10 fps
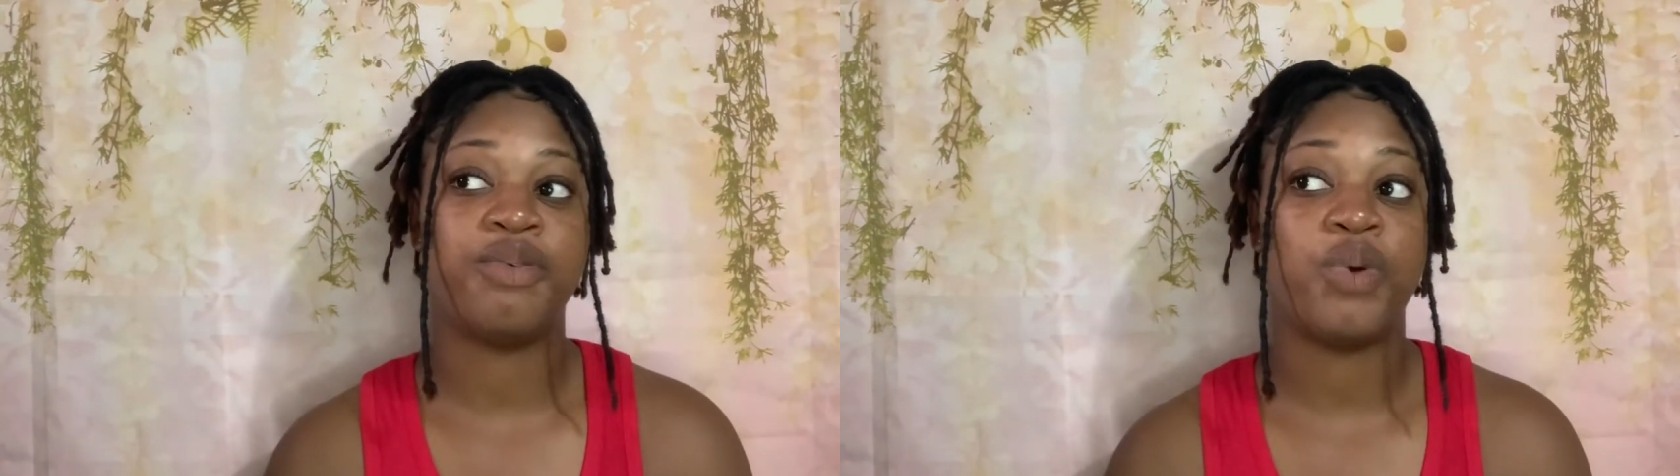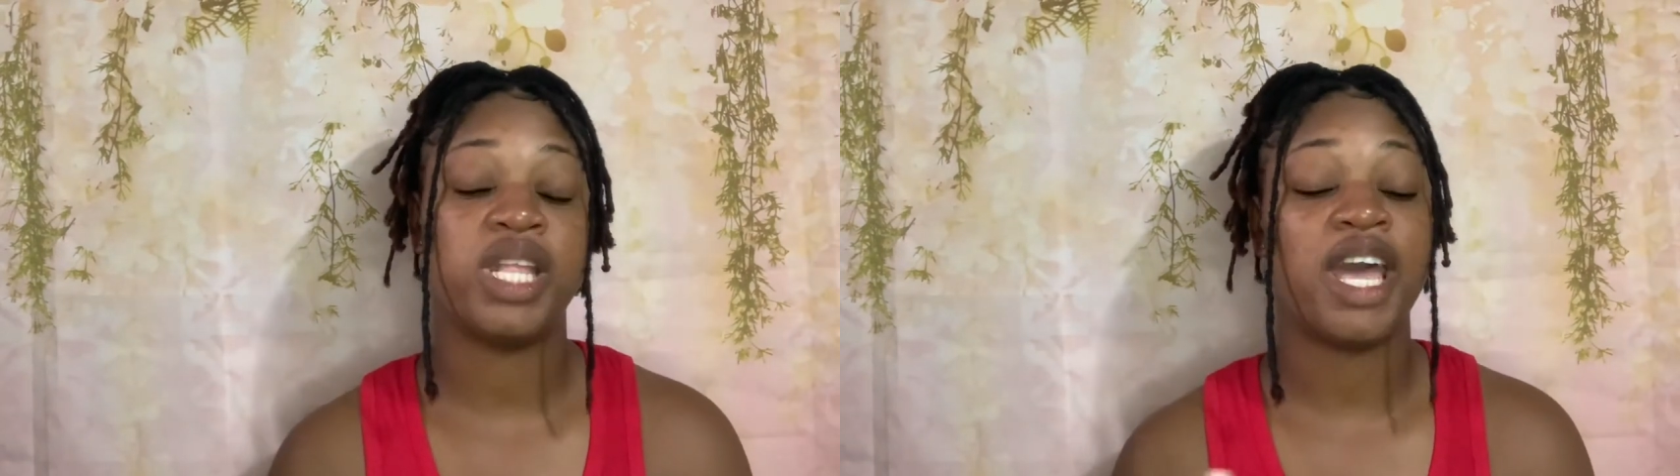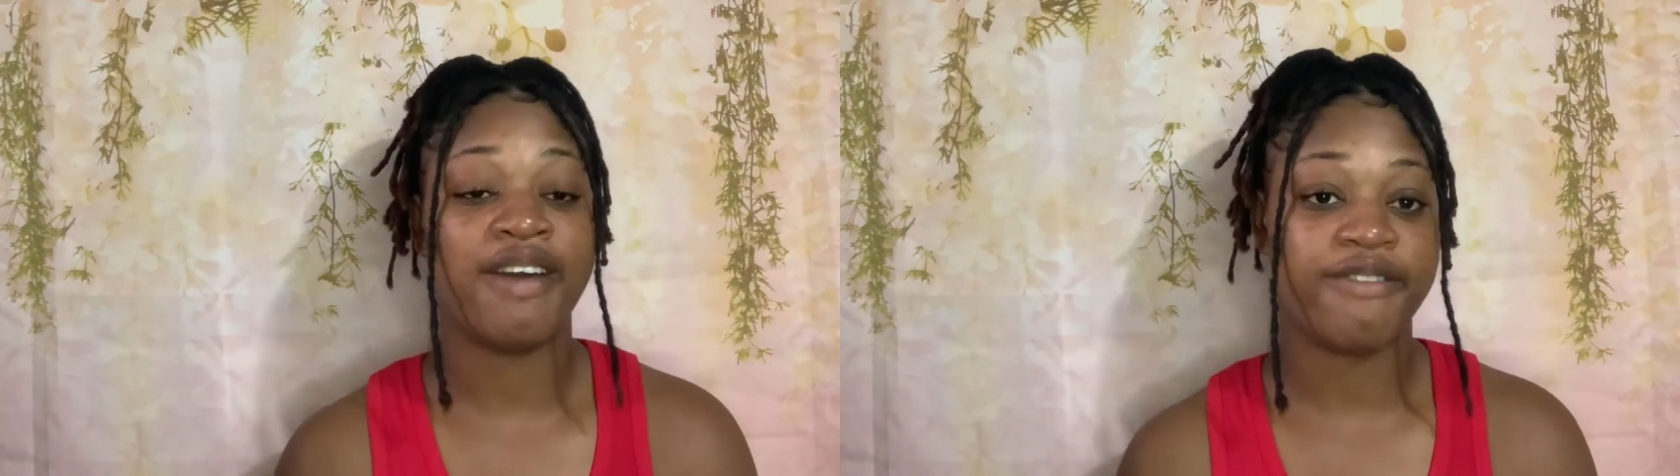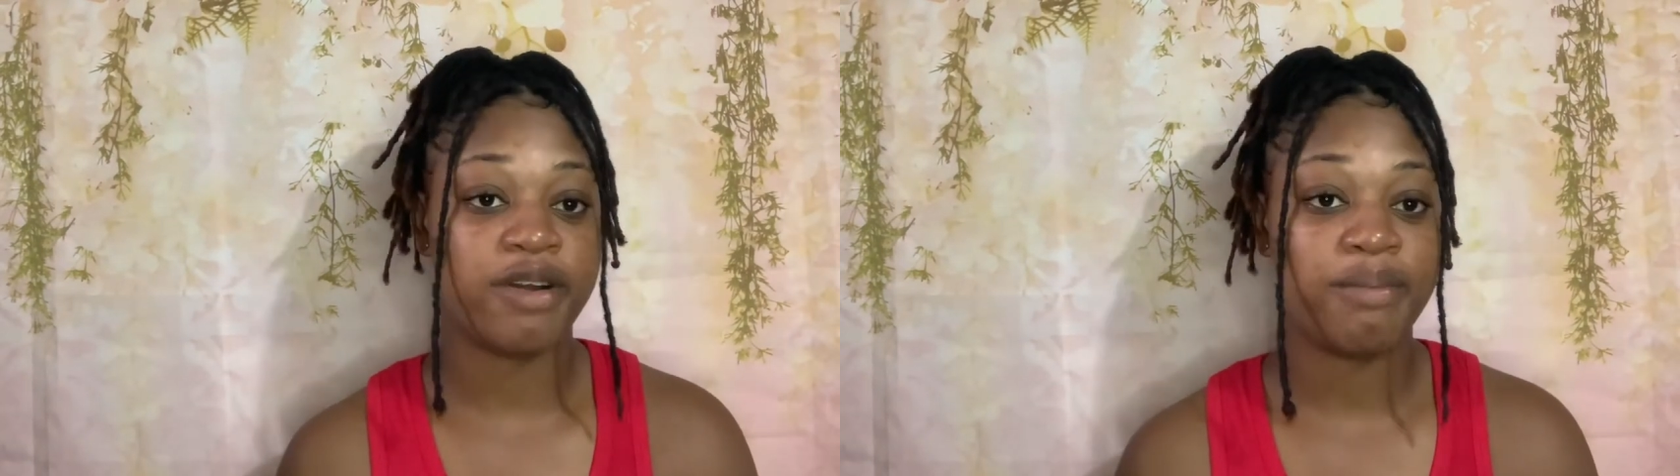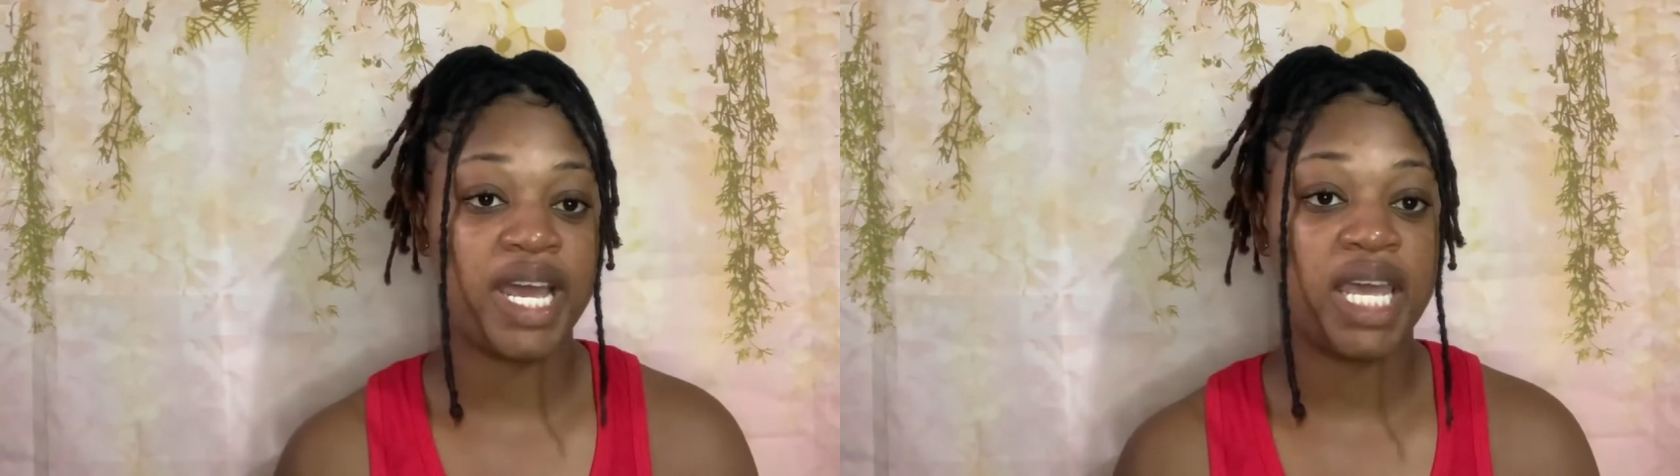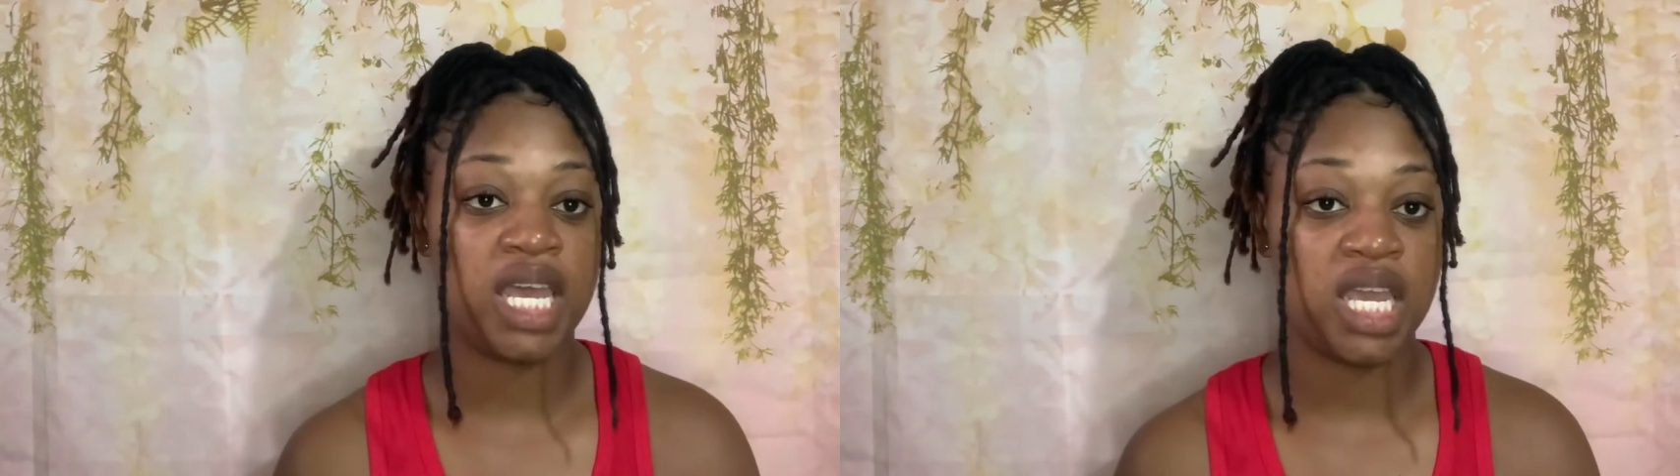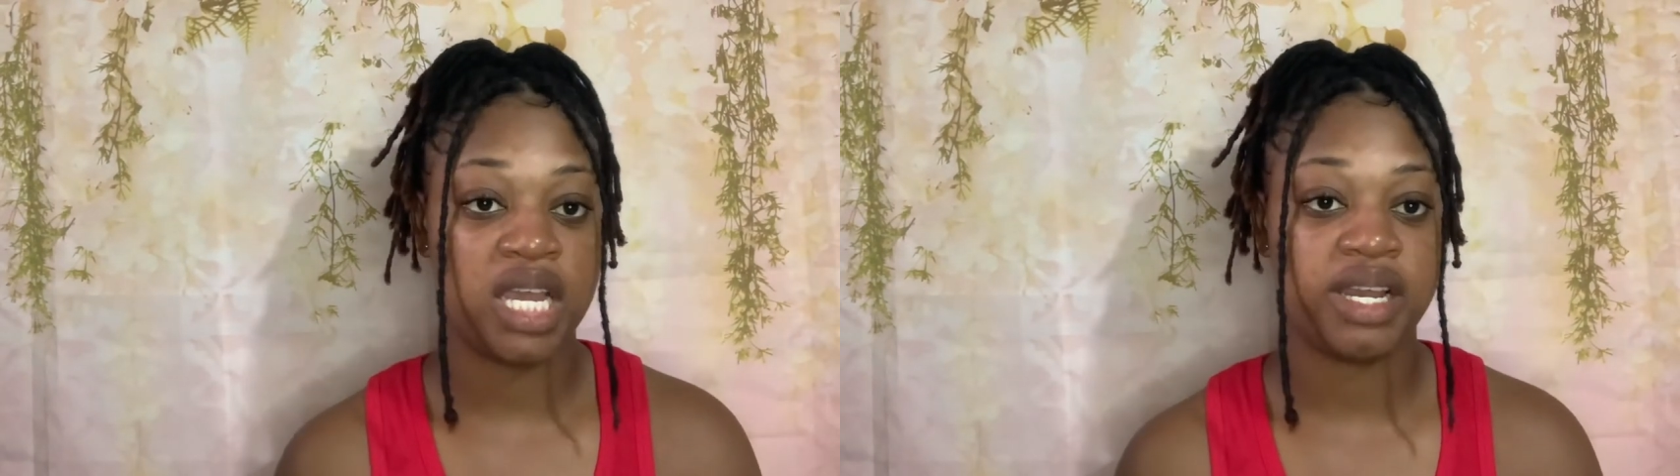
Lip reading: whenever my hair